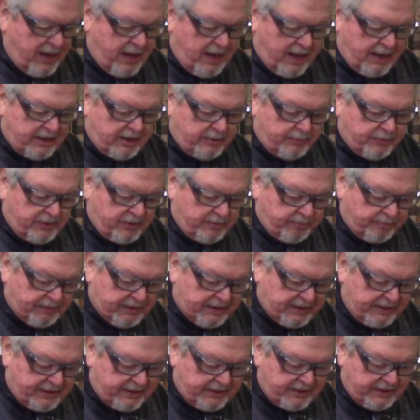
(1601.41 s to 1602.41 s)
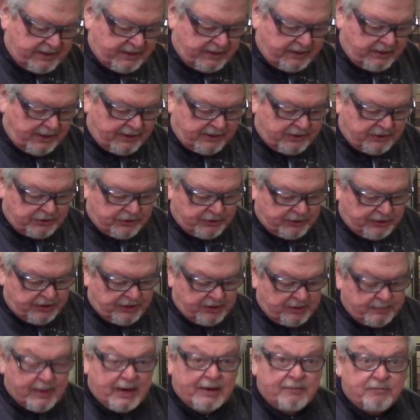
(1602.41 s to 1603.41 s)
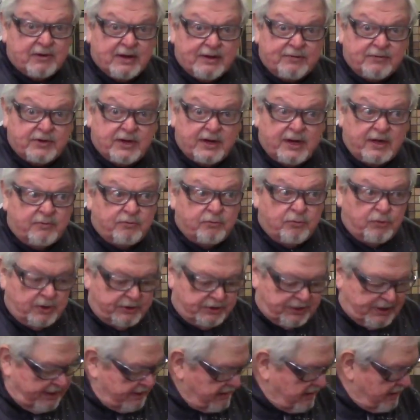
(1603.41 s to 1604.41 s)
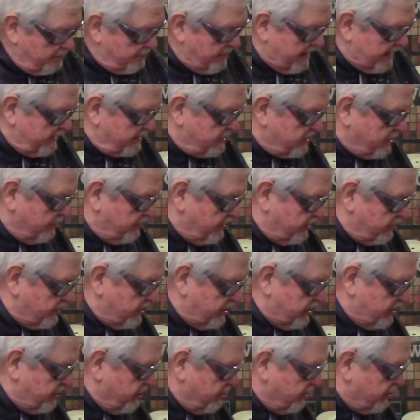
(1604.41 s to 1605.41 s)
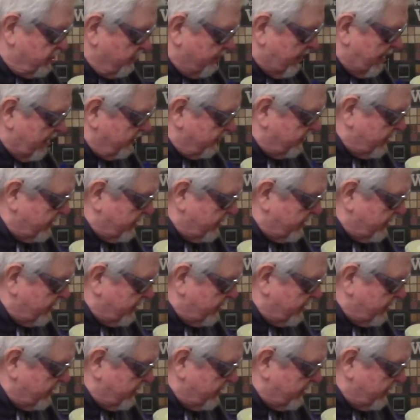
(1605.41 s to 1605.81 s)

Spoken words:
I can put a bead here, I can do anything, but I've left enough wood that I can make some decisions about